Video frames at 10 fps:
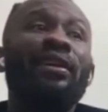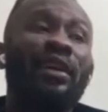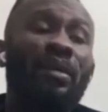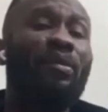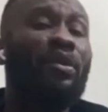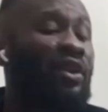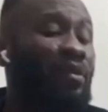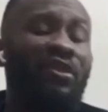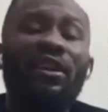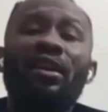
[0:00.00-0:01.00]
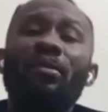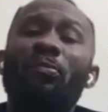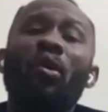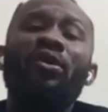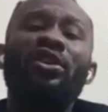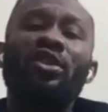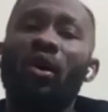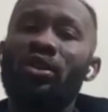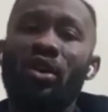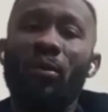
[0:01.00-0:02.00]
him. Definitely, poor
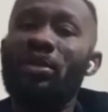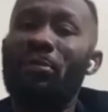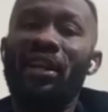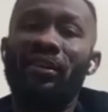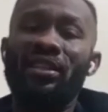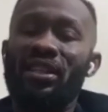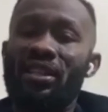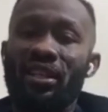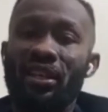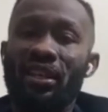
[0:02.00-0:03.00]
results always bring critics.